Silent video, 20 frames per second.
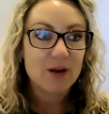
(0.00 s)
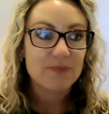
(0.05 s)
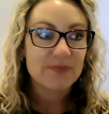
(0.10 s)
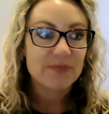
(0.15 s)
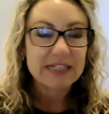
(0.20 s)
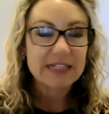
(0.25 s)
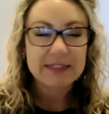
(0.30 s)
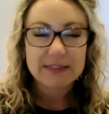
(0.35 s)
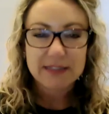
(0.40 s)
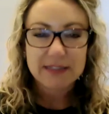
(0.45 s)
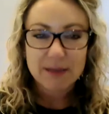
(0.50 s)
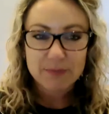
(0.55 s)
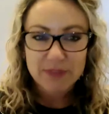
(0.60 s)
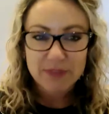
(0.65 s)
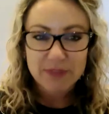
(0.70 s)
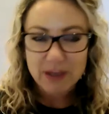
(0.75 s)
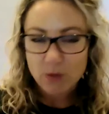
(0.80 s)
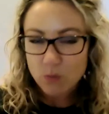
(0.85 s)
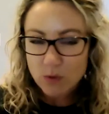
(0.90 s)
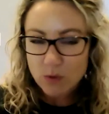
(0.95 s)

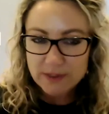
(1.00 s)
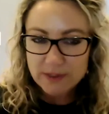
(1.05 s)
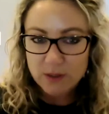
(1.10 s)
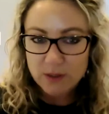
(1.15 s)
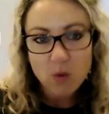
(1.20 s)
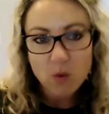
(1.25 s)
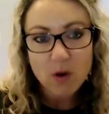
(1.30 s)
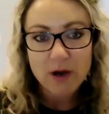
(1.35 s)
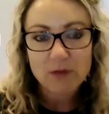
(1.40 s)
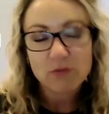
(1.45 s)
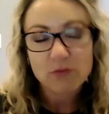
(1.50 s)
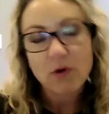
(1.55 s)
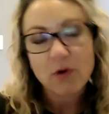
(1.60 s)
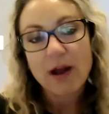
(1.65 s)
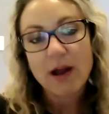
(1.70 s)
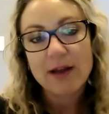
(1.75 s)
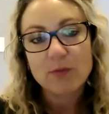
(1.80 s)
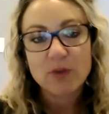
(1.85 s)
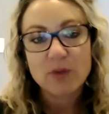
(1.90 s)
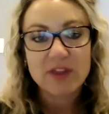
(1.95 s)
something wasn't quite right